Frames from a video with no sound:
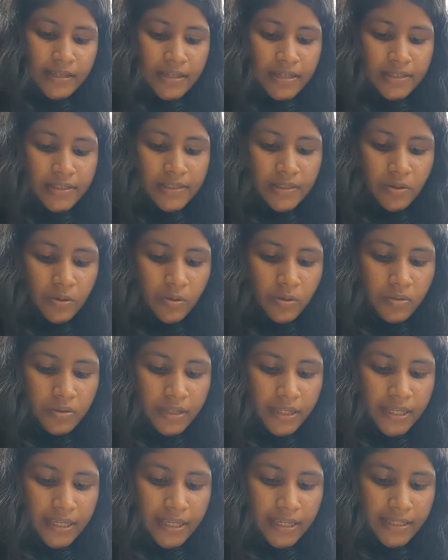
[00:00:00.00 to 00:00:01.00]
So
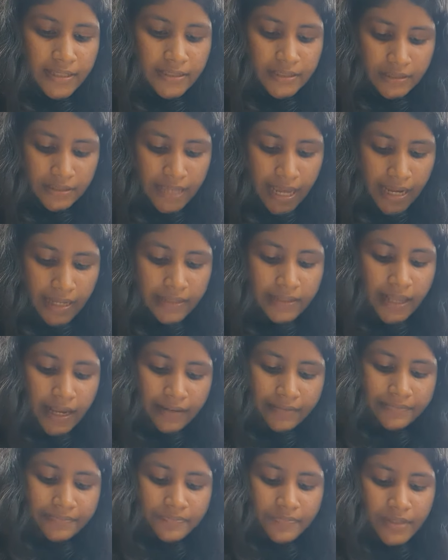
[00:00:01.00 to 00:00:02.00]
is like
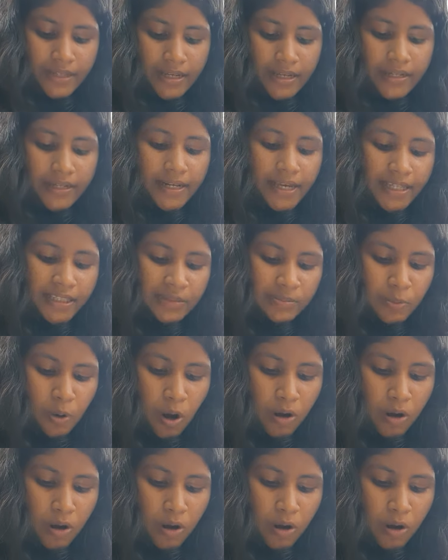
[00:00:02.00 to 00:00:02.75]
that. Next,